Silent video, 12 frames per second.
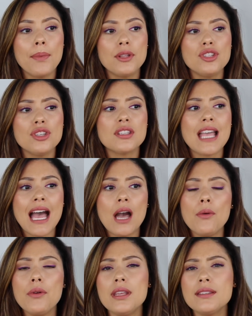but just
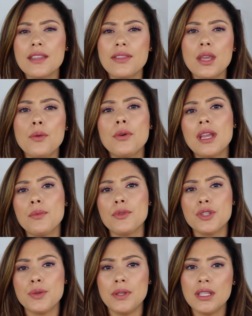how it is that they were
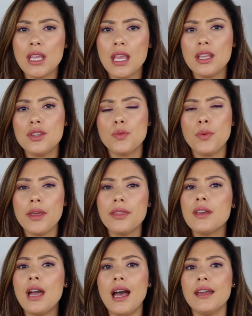able to engage
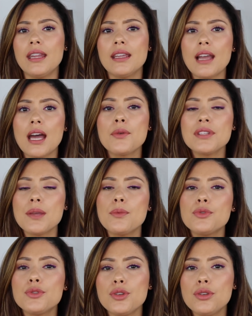with God, and God was
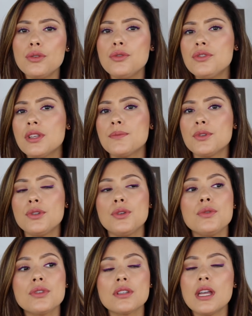able to use them to
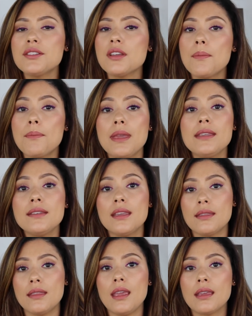do such
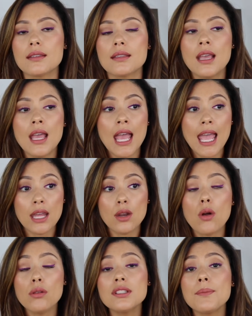amazing things,
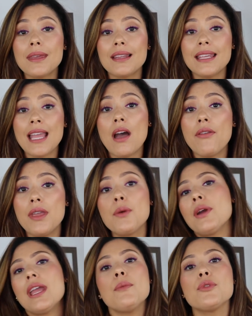and ultimately how they
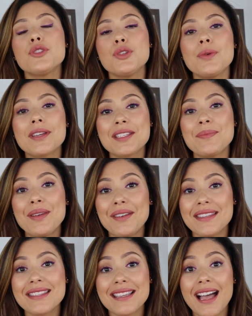were able to
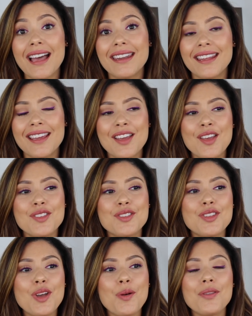experience God.
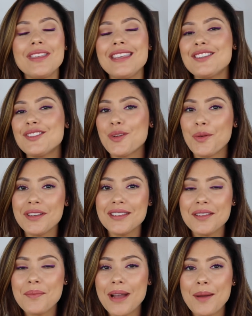So these stories
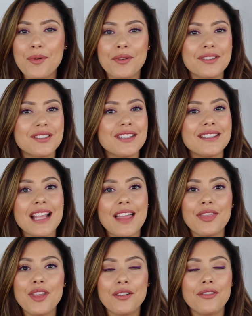in the Bible are just
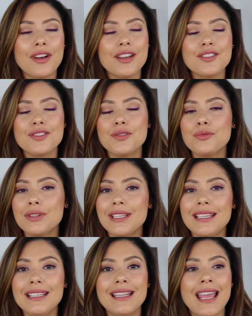not there for us to
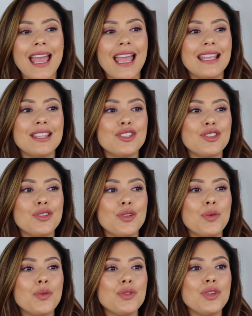read and
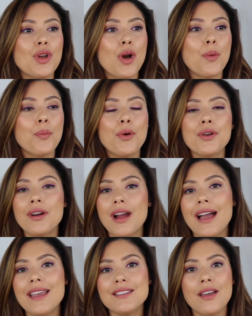to, put our
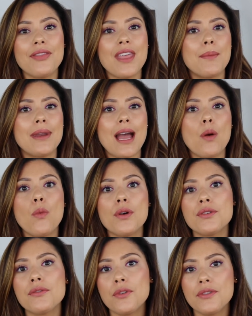eyes on them and how
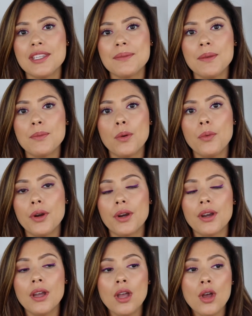wonderful these people
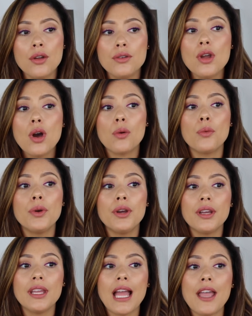were. No,
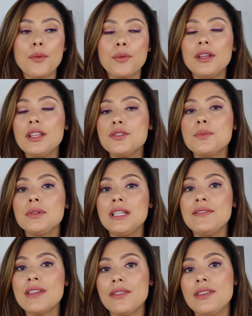I really do
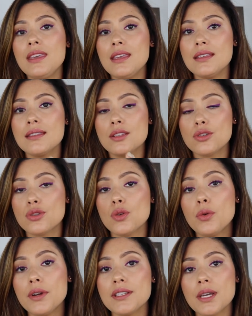believe that these
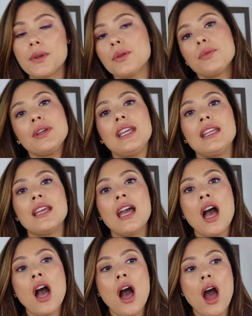stories that we read
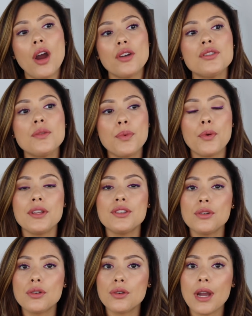are to
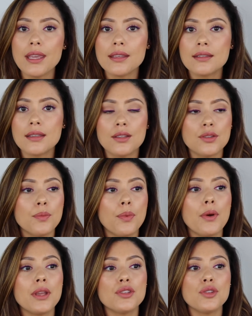point to Christ and to
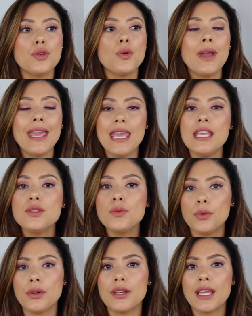point to his
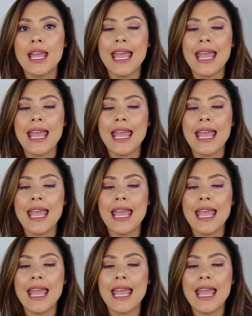work